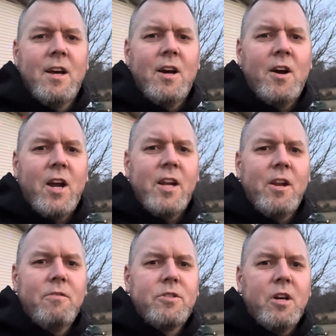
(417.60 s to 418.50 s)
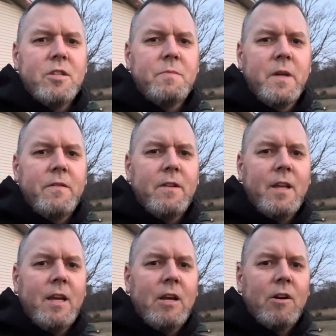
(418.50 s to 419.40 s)
All right, no judgment
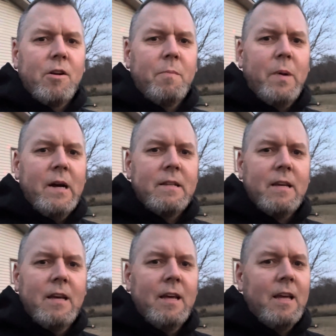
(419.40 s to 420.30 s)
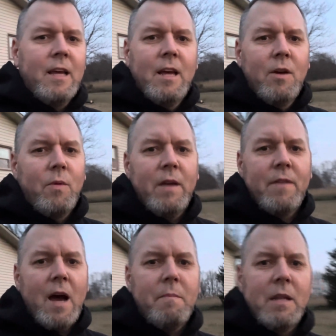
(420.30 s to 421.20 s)
here, but we have
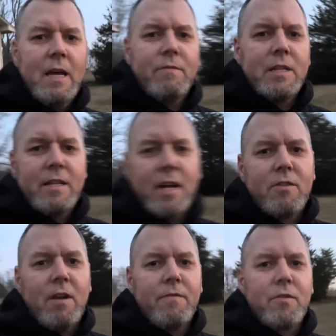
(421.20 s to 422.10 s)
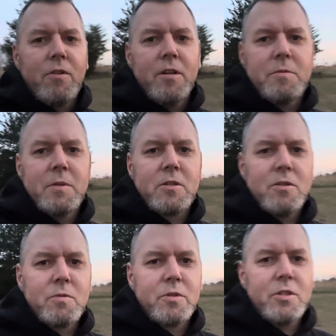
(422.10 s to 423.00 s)
not been able to decorate for Christmas
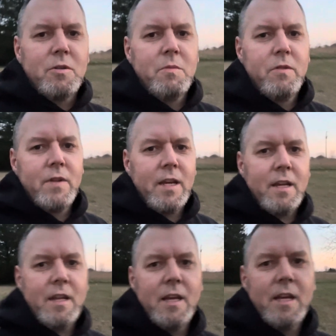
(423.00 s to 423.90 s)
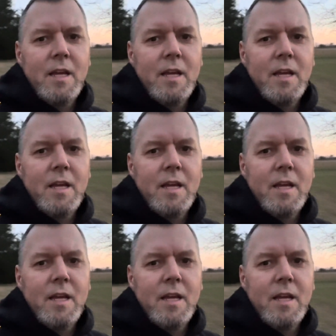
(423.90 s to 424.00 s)
because we're still moving in.